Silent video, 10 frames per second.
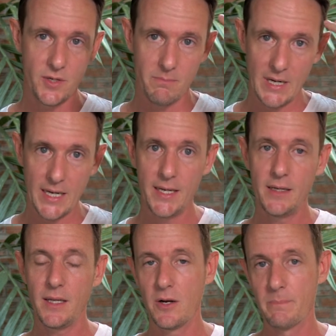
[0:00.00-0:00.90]
your
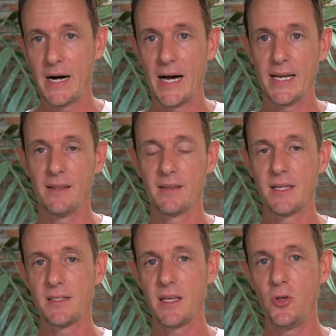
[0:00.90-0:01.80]
mind and your body, the
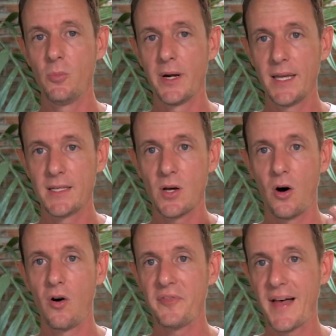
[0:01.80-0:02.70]
things that you bring into
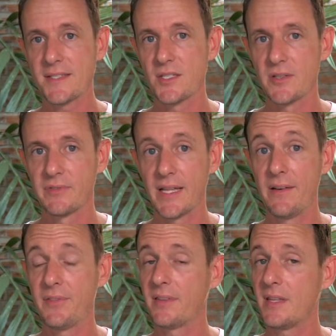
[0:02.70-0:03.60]
all facets of
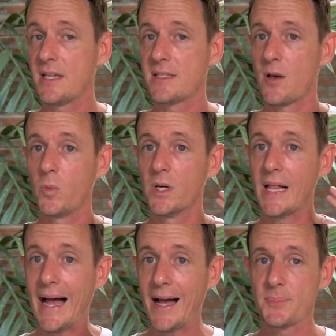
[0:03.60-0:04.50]
life, the things that
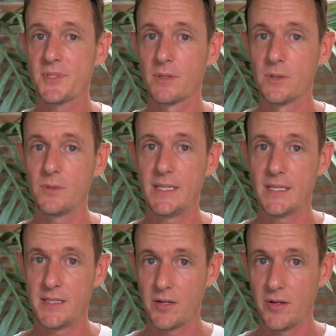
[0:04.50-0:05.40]
will absolutely
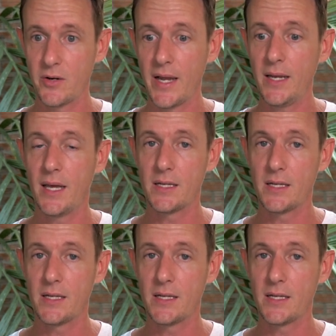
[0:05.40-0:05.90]
deteriorate